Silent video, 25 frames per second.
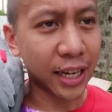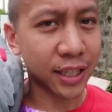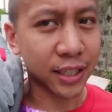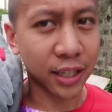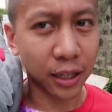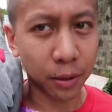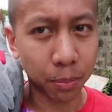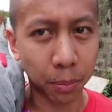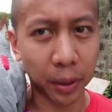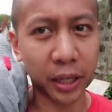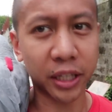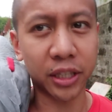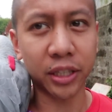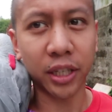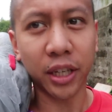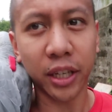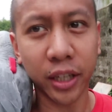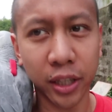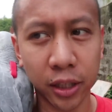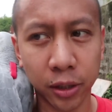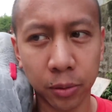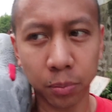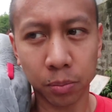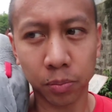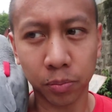as in my
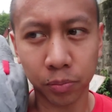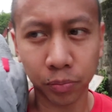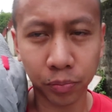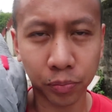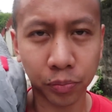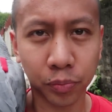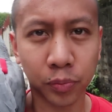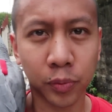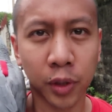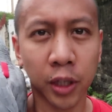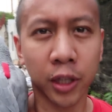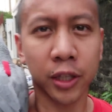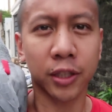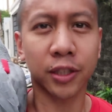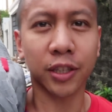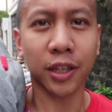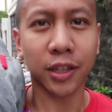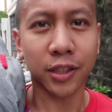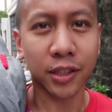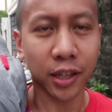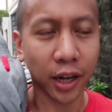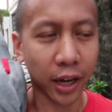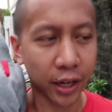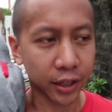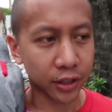team,
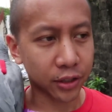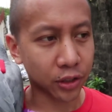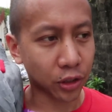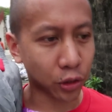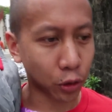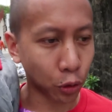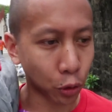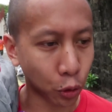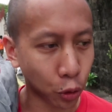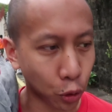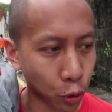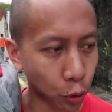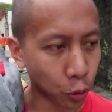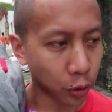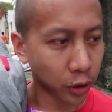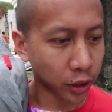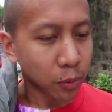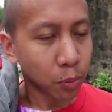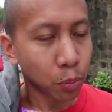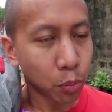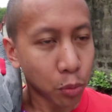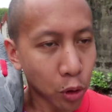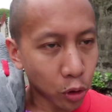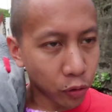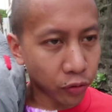decides to
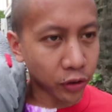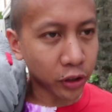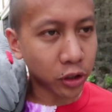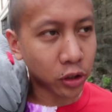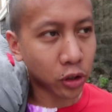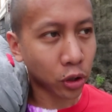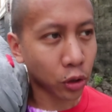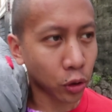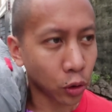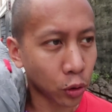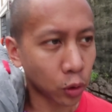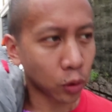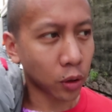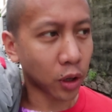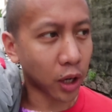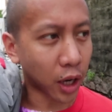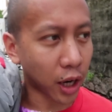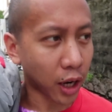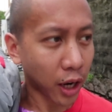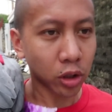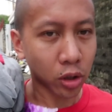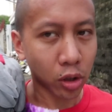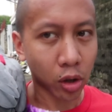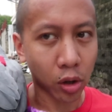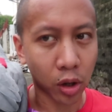move into,
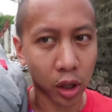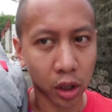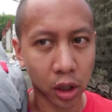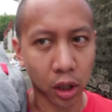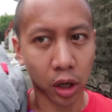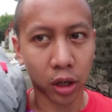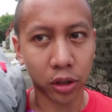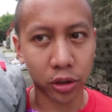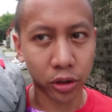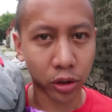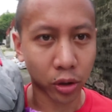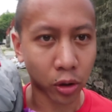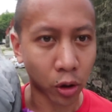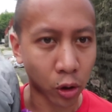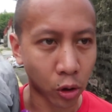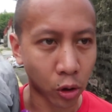you know, a larger